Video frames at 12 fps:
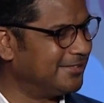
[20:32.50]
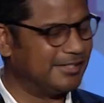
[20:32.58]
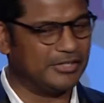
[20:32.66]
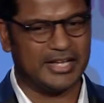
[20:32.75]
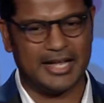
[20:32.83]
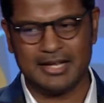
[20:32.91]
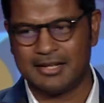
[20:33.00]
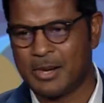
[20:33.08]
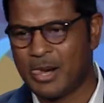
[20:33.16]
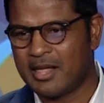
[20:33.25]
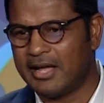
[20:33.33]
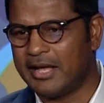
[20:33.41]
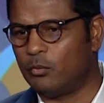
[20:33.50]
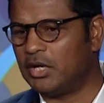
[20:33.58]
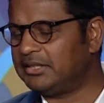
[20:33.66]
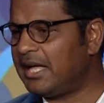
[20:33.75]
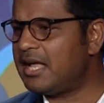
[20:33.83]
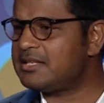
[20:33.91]
Okay? And
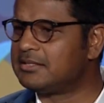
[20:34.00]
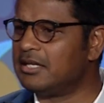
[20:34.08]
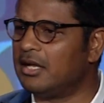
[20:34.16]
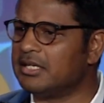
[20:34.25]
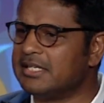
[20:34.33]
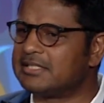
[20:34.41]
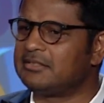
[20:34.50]
what that has done is